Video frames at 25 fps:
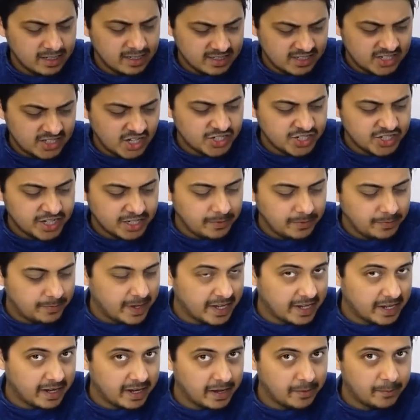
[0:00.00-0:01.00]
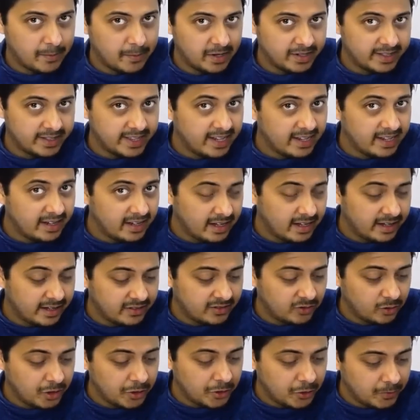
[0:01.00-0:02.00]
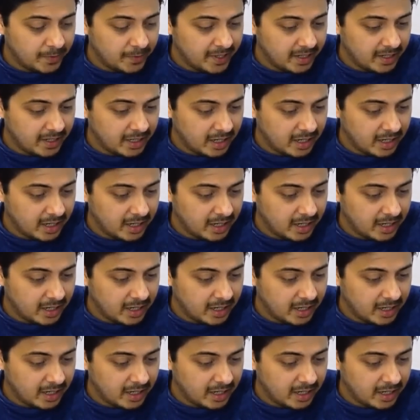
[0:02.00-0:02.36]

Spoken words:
just at the beginning, but then it is going to be